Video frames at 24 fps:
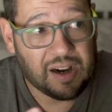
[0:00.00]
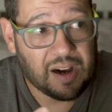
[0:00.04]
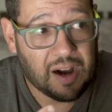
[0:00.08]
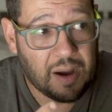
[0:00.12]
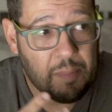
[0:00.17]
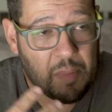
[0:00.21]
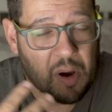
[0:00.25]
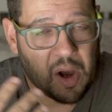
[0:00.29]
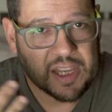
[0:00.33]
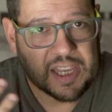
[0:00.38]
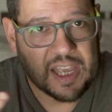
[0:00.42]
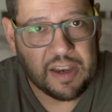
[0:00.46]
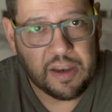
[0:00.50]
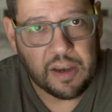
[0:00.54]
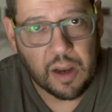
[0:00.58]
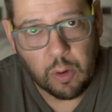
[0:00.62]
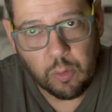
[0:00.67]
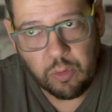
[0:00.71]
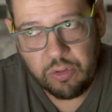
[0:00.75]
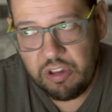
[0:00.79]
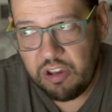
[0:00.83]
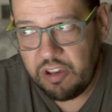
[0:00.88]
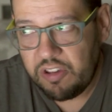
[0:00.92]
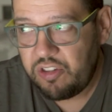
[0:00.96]
I might get
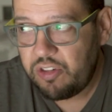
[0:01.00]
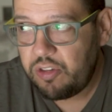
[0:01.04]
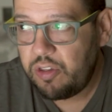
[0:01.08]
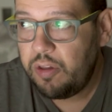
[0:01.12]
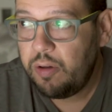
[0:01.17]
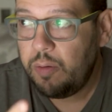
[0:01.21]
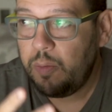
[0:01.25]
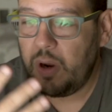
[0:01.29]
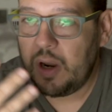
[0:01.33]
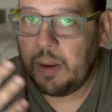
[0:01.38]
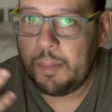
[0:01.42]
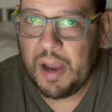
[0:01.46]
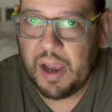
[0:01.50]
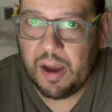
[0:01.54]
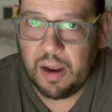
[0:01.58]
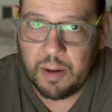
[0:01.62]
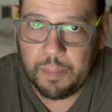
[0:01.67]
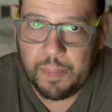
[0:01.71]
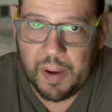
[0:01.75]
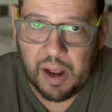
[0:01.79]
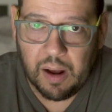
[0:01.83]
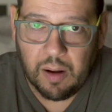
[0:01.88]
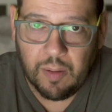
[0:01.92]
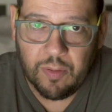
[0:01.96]
noticed when I'm out and
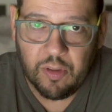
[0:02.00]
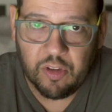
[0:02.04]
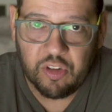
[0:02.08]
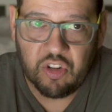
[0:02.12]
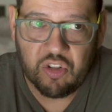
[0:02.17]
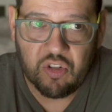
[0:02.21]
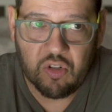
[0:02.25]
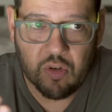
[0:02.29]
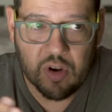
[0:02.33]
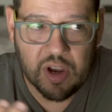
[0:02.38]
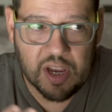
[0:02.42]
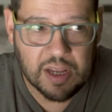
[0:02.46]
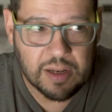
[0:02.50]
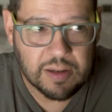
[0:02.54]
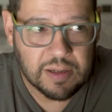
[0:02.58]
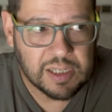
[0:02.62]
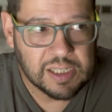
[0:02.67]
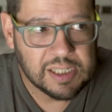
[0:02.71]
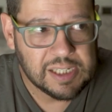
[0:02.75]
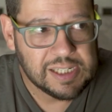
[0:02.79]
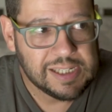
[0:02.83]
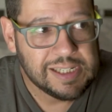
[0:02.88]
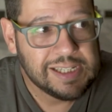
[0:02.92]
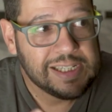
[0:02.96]
about on the street.
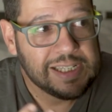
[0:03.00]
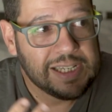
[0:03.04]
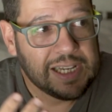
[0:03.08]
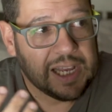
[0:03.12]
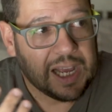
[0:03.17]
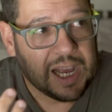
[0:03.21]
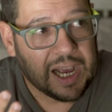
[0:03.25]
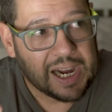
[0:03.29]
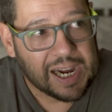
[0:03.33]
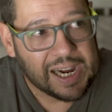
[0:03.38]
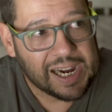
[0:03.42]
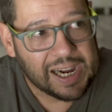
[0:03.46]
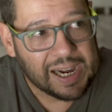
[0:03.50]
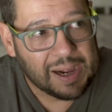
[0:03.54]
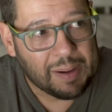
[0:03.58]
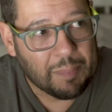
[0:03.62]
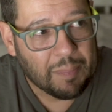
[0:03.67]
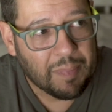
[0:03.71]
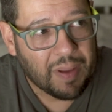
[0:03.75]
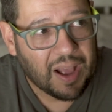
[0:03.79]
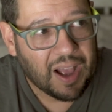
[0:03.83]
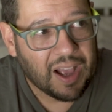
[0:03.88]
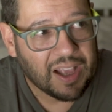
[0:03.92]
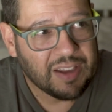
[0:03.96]

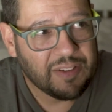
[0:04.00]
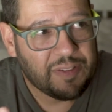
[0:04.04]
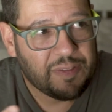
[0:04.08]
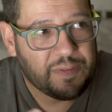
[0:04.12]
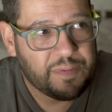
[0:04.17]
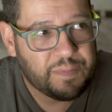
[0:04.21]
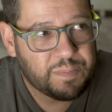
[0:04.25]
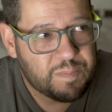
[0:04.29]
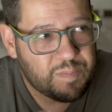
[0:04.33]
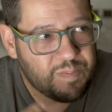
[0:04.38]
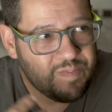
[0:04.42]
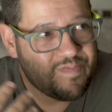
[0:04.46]
Um, if,